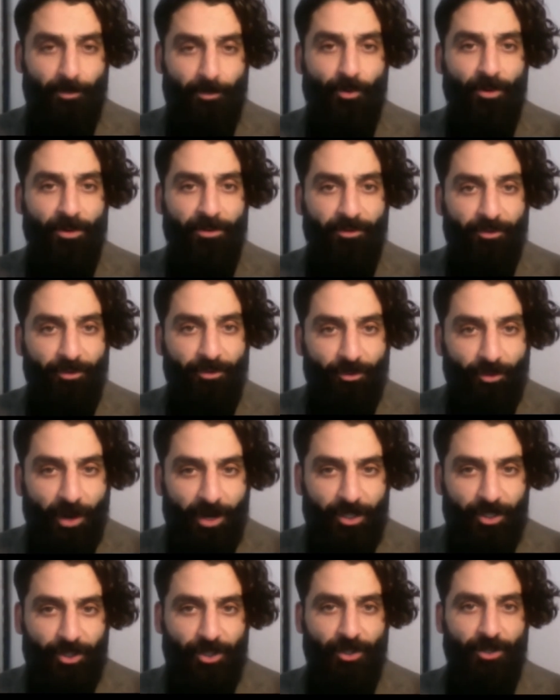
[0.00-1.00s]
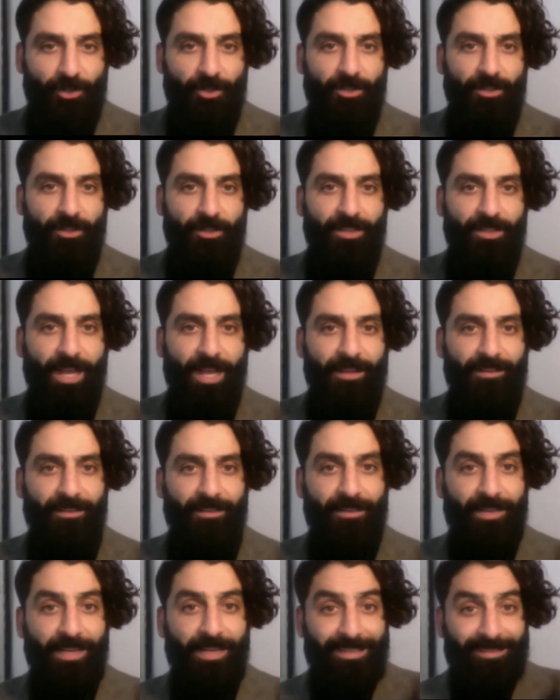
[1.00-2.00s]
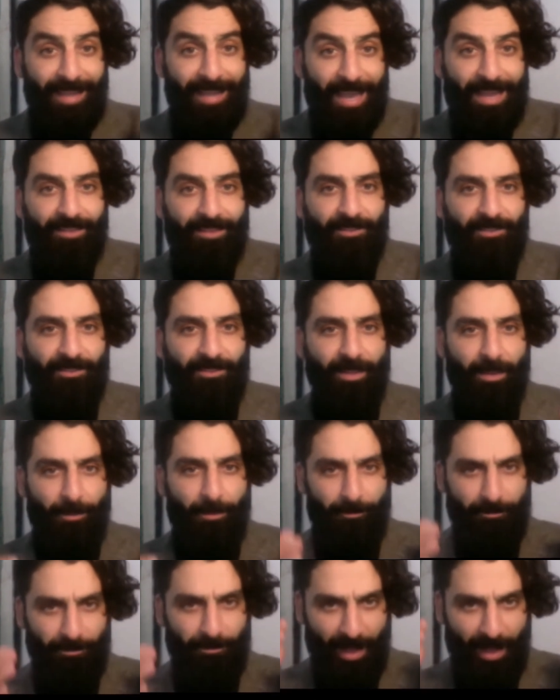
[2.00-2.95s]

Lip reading: or a structure that dictates the